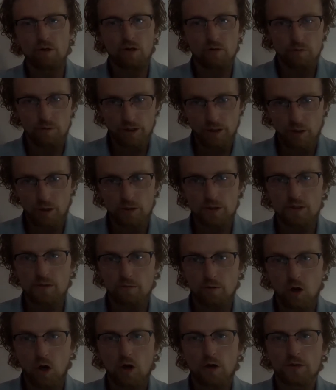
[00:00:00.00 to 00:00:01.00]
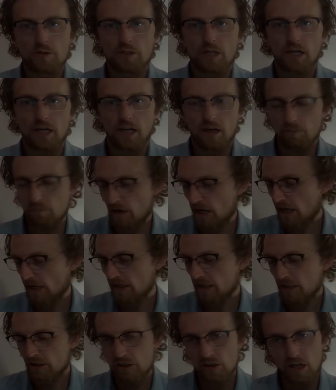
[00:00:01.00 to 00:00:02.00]
of recursive calls that get
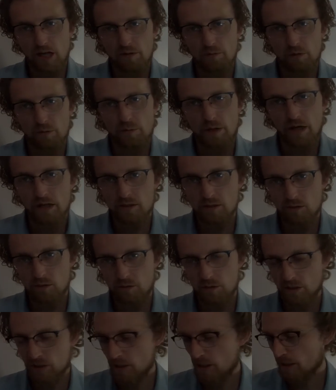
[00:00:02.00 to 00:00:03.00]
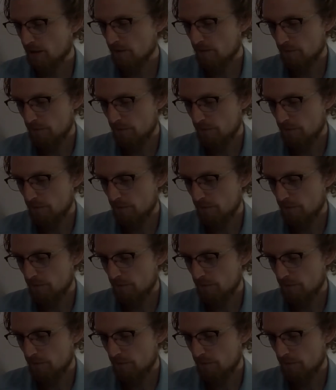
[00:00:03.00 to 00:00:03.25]
made each time we pass through this thing.